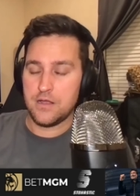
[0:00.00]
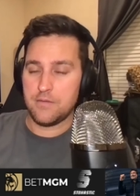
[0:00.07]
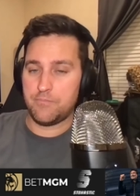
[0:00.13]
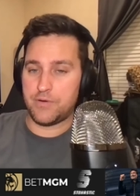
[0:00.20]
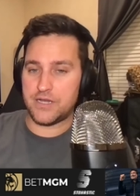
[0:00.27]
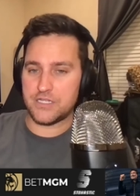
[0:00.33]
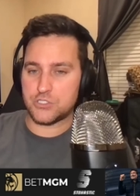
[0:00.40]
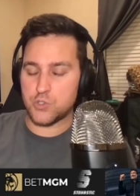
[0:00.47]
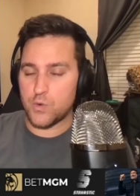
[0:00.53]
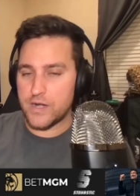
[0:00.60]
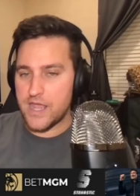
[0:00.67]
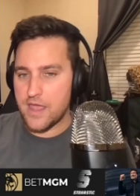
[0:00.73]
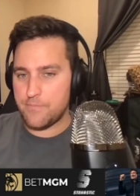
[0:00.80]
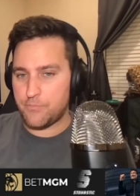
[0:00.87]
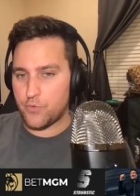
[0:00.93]
but a
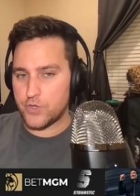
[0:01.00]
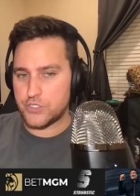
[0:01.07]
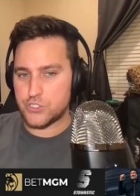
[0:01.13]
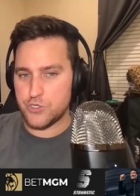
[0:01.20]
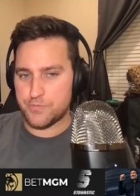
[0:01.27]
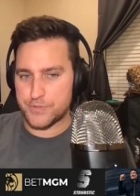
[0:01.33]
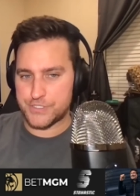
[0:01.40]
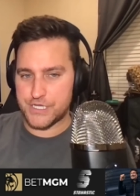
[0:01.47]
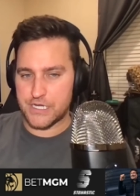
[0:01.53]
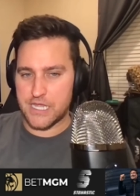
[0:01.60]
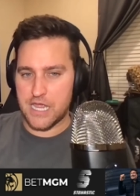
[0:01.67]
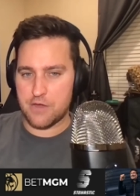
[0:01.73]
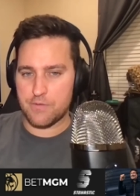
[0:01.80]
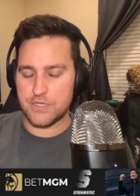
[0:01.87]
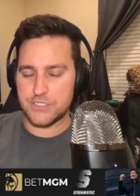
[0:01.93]
28.2%
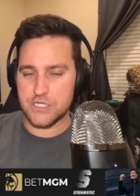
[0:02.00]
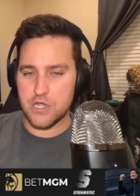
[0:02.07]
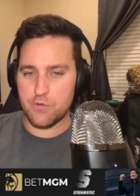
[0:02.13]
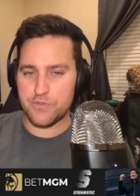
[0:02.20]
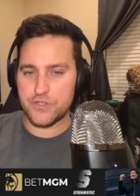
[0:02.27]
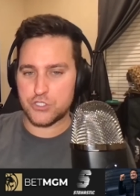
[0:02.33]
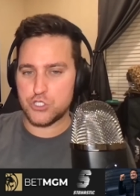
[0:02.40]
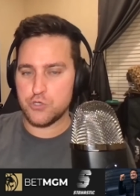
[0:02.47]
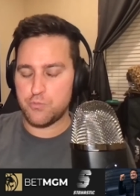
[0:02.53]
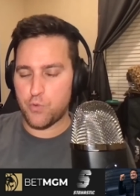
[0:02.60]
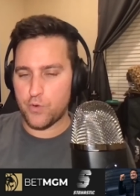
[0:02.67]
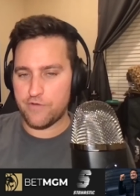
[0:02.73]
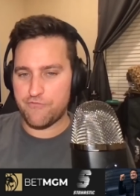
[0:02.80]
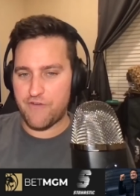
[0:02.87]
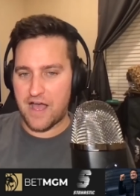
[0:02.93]
K rate to go with a
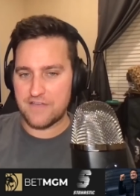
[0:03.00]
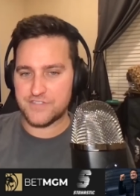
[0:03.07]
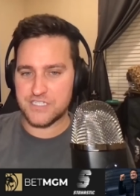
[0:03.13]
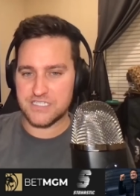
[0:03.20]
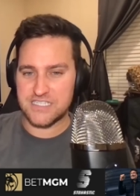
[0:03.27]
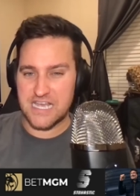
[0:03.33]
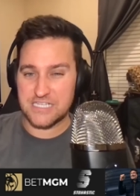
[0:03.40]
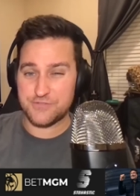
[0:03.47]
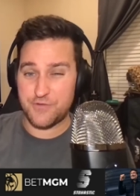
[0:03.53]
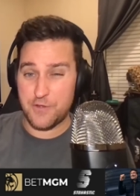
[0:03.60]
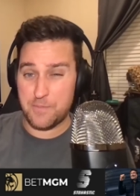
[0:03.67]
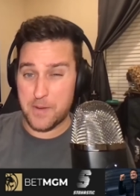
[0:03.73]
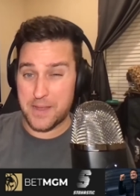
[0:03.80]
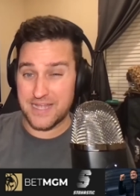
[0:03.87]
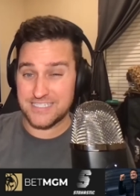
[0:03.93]
2.56
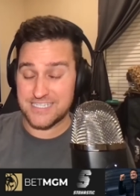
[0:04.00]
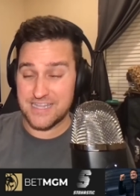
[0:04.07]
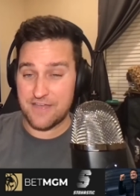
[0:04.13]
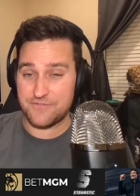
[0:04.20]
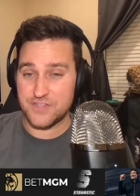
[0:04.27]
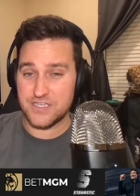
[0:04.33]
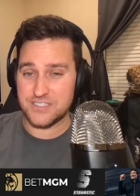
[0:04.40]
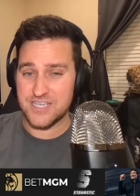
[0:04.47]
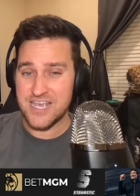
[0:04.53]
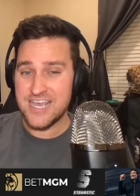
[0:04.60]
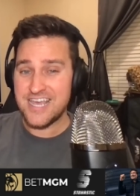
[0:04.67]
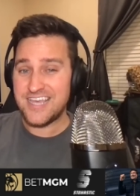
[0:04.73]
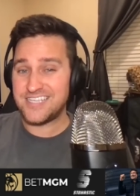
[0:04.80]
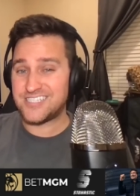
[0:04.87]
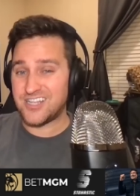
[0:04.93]
XFIP against lefties
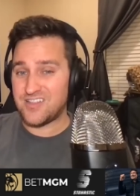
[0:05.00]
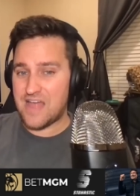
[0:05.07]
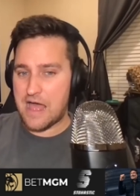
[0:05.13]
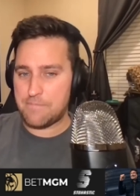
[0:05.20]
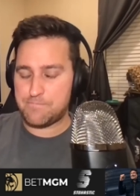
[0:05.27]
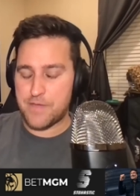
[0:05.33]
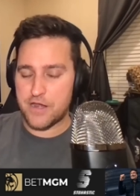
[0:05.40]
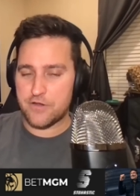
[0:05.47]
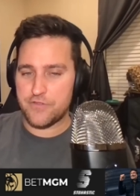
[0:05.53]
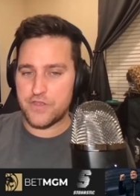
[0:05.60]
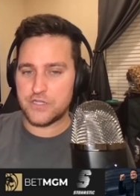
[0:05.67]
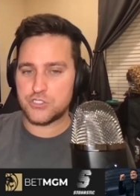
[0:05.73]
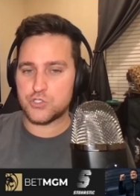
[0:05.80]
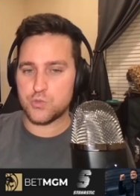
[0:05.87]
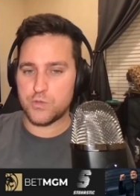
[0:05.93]
is a lot better than
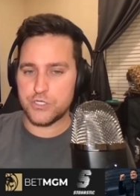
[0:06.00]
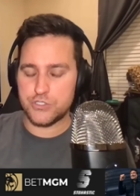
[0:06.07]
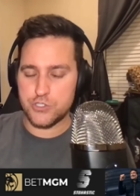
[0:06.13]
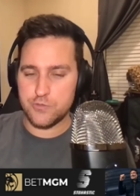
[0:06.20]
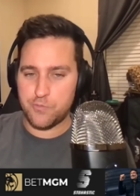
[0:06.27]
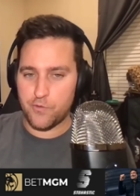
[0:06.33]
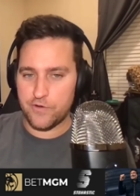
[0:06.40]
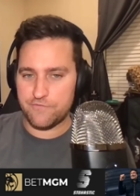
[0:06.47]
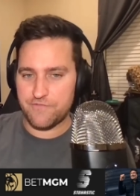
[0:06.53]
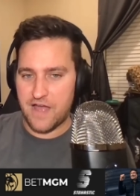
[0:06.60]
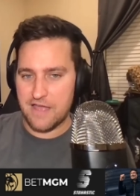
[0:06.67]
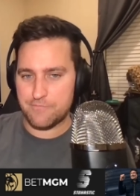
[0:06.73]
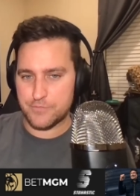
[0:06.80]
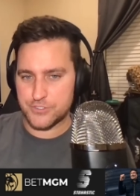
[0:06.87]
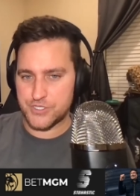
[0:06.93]
his
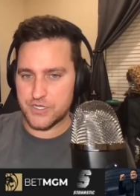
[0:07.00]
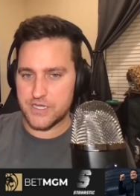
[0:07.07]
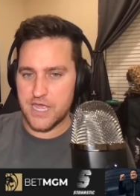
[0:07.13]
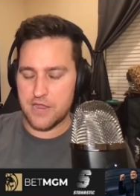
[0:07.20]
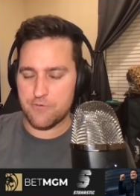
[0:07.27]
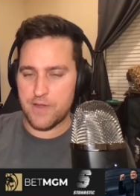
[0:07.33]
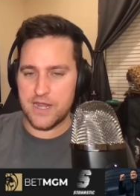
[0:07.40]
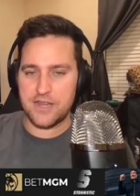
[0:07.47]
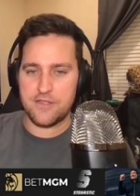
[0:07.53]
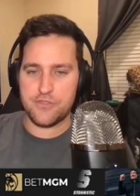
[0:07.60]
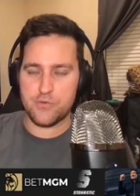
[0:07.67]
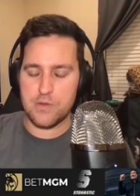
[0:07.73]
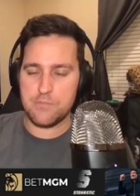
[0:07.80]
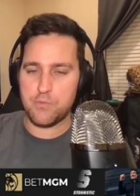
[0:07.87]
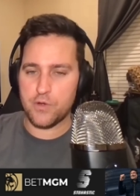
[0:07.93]
22.5% K rate and
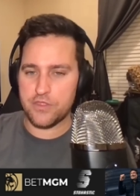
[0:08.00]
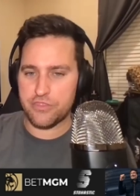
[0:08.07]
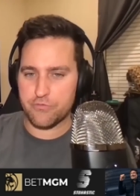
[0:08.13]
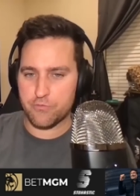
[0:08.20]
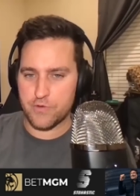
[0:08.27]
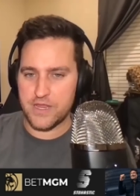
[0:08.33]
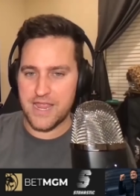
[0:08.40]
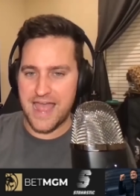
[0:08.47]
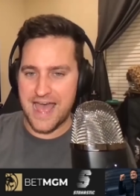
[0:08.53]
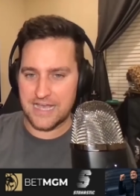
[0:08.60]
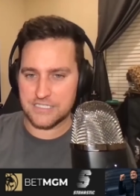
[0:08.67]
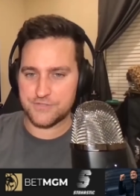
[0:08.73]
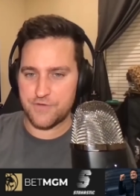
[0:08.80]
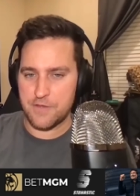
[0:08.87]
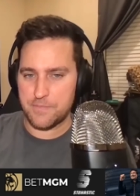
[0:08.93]
3.3
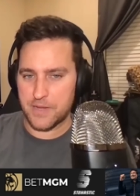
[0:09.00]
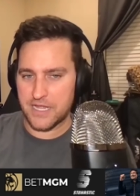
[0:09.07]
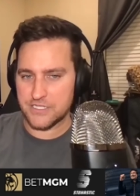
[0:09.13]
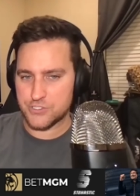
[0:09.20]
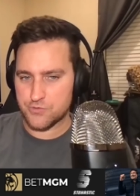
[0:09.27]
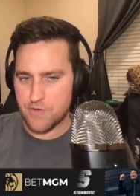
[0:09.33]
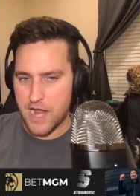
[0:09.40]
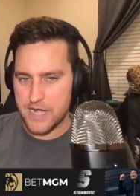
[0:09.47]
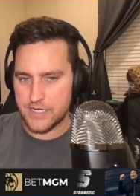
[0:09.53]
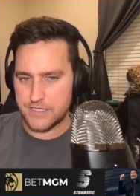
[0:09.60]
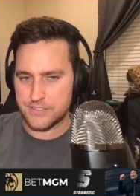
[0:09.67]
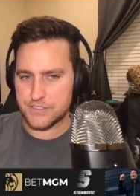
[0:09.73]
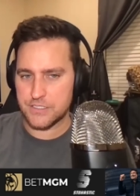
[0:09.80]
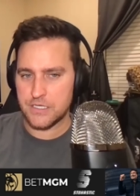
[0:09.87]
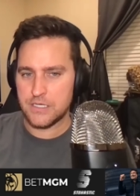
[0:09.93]
XFIP against
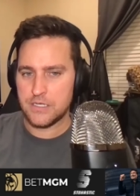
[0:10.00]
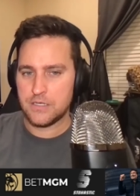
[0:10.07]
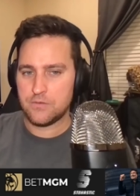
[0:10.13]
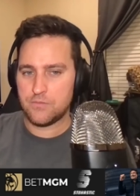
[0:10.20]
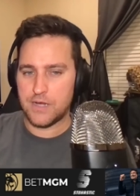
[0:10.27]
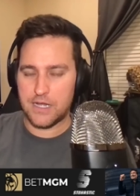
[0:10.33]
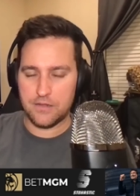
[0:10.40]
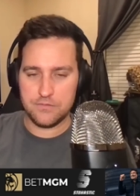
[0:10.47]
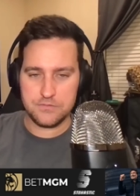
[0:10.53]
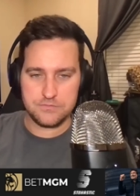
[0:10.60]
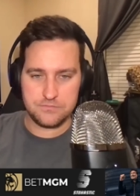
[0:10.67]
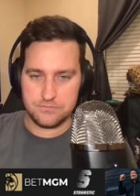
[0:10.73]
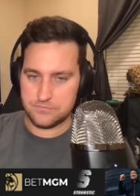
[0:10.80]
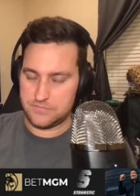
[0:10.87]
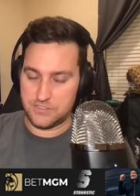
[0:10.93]
righties. Well,
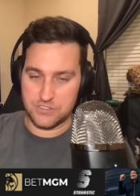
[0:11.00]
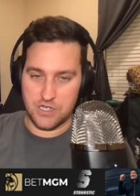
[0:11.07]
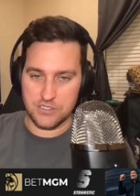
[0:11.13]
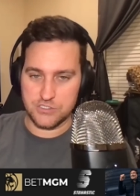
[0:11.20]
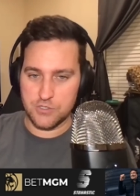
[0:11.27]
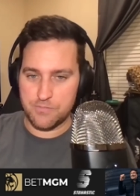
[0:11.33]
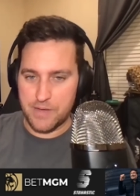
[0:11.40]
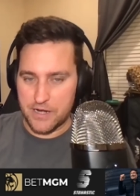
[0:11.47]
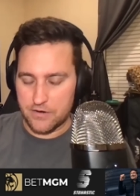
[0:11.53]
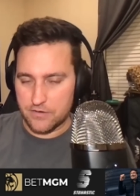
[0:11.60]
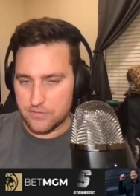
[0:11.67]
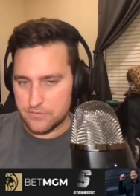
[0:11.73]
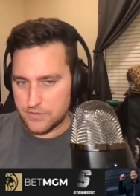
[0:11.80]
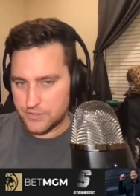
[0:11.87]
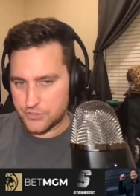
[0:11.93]
he's also
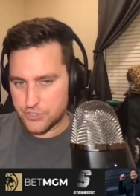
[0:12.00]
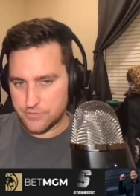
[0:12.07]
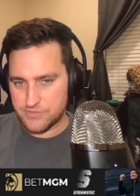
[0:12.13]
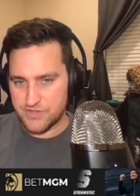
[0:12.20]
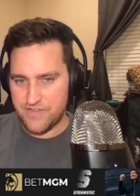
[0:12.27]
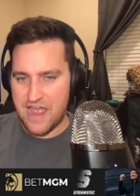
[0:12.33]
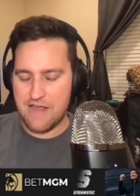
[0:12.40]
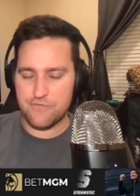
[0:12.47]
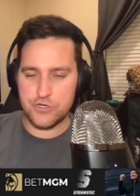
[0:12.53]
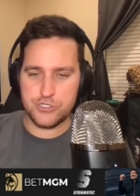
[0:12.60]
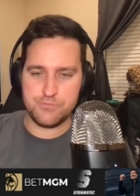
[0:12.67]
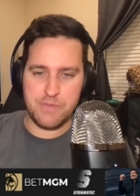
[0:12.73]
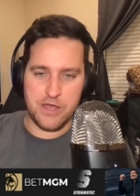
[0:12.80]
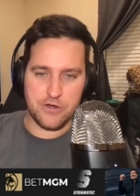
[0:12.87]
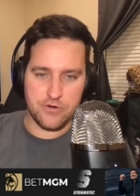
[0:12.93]
better in terms of
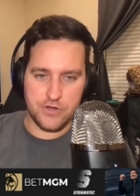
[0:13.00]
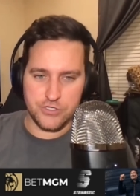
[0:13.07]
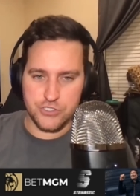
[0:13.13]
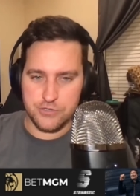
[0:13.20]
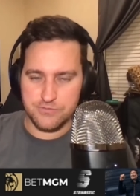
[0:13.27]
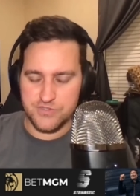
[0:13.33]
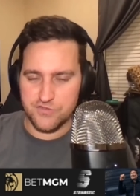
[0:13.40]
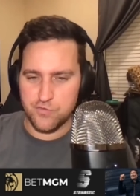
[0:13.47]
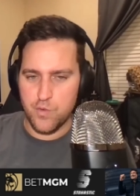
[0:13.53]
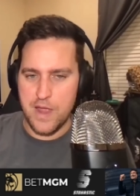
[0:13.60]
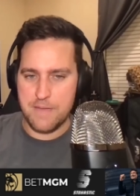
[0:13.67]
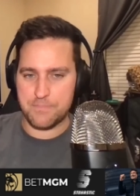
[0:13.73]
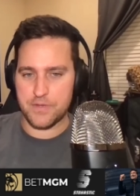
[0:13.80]
average, better in terms of whip